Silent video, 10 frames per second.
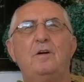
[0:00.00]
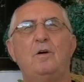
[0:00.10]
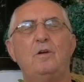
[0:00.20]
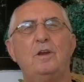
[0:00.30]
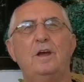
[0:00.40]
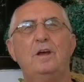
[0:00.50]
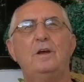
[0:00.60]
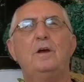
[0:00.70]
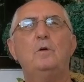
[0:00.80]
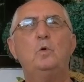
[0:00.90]
called
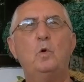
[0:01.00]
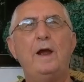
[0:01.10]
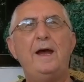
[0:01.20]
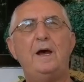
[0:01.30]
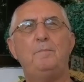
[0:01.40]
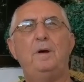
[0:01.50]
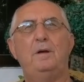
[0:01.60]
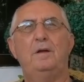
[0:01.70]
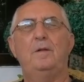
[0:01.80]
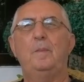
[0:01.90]
Grab.
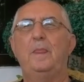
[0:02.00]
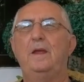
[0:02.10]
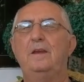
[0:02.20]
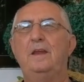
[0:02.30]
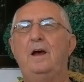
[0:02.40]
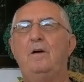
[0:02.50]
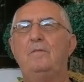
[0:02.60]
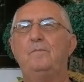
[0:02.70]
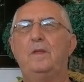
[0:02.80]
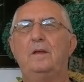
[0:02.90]

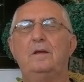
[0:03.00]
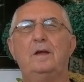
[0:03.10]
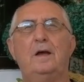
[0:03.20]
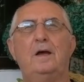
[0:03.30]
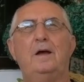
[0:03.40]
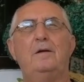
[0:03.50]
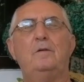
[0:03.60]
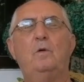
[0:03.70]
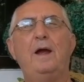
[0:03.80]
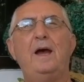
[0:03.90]
Now, uh,
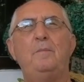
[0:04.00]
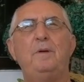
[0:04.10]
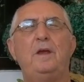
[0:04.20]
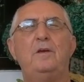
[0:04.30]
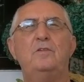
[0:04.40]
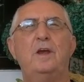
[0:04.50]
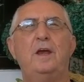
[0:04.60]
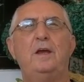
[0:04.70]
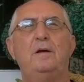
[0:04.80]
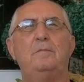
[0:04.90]
Grab is
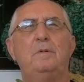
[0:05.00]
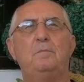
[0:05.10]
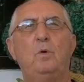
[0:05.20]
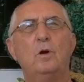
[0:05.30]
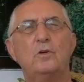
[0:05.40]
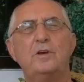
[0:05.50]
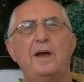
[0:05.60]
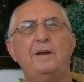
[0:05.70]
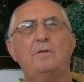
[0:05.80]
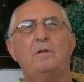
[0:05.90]
a
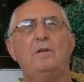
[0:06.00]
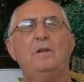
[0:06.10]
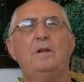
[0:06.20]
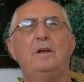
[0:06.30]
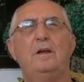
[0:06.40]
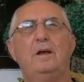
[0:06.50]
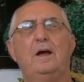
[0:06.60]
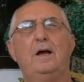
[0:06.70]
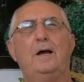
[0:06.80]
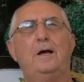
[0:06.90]
motorcycle
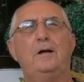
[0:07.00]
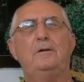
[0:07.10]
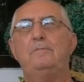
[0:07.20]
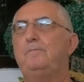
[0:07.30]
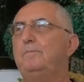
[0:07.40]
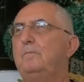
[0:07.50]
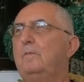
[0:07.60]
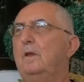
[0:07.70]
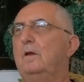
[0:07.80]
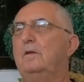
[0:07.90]
um,
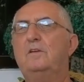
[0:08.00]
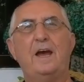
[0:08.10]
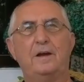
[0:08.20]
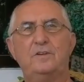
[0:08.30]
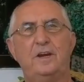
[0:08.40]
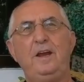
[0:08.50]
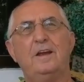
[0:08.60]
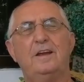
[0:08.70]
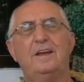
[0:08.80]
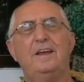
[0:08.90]
taxi.
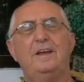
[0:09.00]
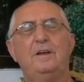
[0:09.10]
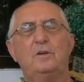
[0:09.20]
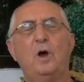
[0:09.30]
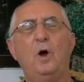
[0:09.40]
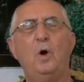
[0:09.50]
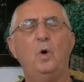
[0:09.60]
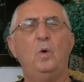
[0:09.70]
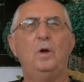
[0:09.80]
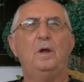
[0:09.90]

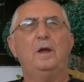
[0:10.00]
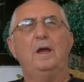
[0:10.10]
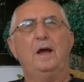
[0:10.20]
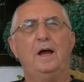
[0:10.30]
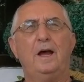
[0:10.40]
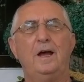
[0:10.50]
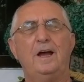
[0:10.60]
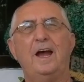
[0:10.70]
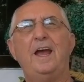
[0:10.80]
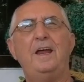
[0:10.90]
So
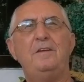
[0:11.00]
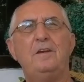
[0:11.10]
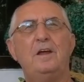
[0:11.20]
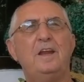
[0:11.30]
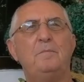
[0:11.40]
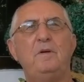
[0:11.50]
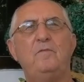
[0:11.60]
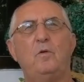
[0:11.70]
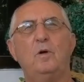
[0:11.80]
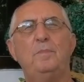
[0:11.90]
uh, I hadn't done that
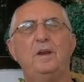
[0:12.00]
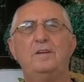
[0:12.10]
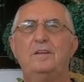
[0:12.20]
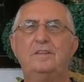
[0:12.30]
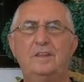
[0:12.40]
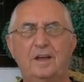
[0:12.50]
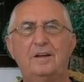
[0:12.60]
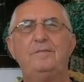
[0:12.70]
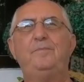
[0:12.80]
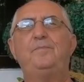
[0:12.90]
before, but the